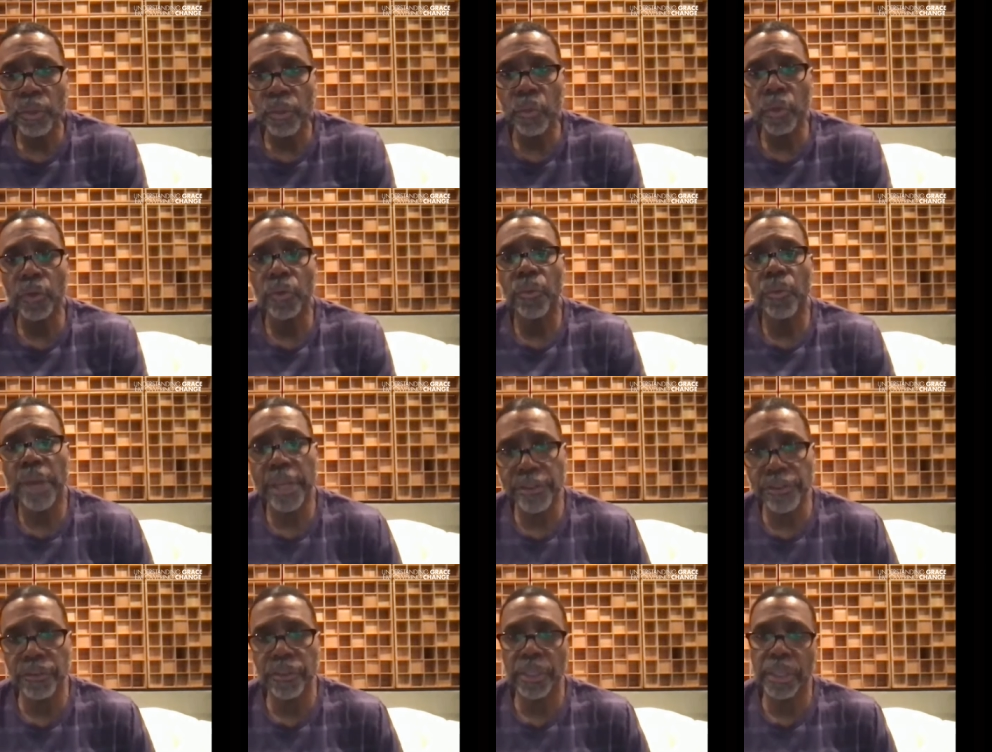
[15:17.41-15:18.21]
when we're
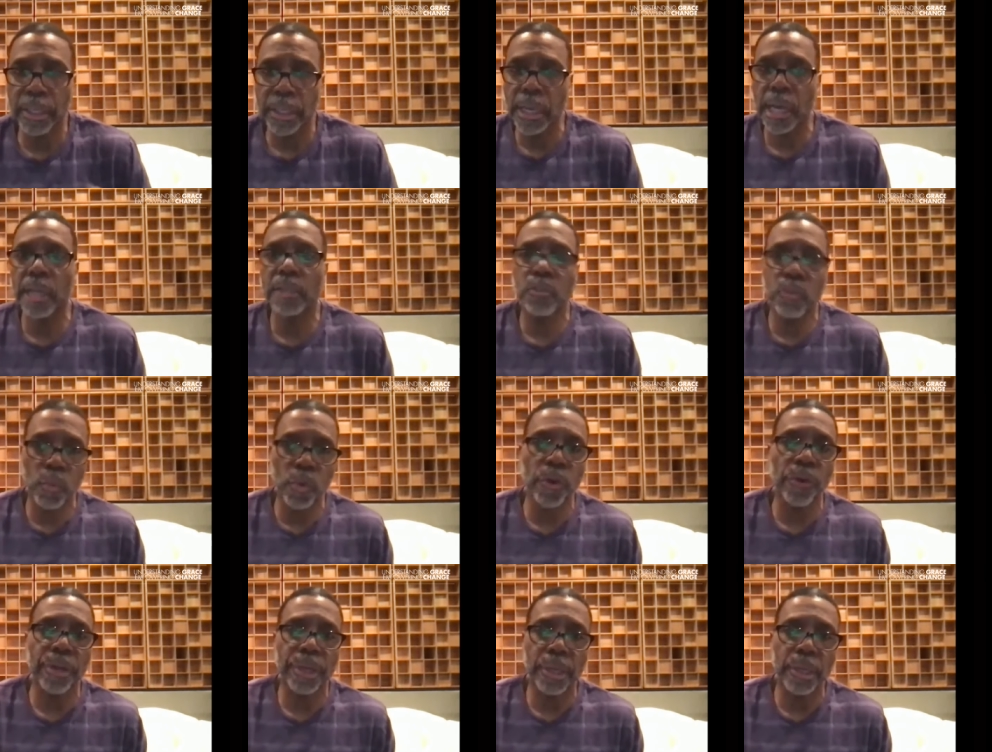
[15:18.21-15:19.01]
resting, God's
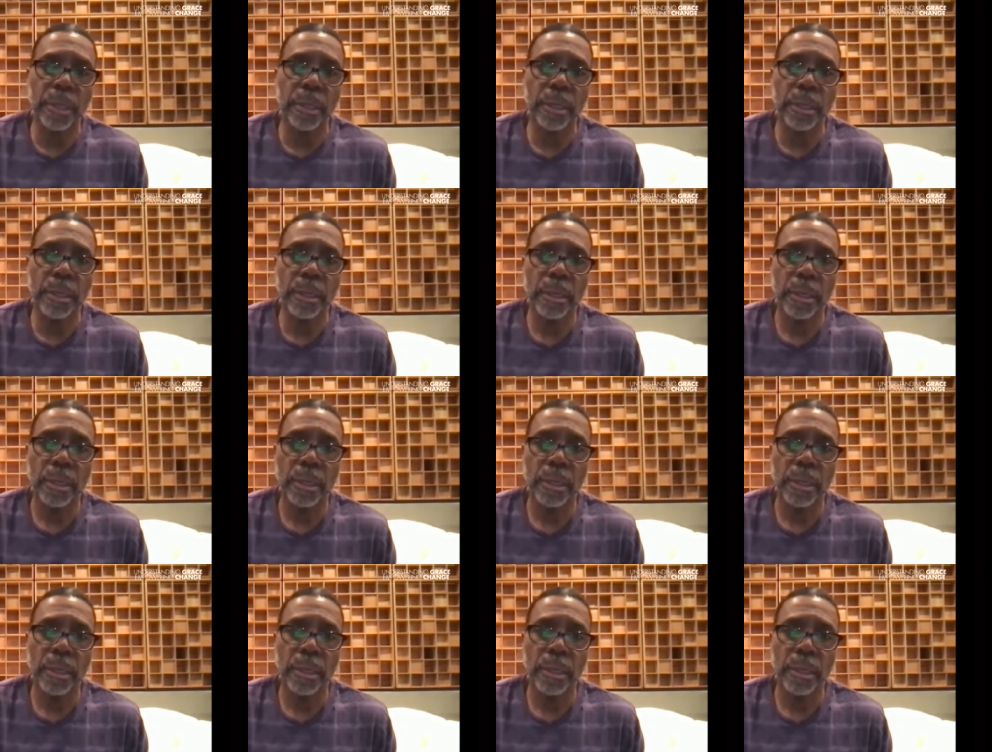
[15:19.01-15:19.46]
working.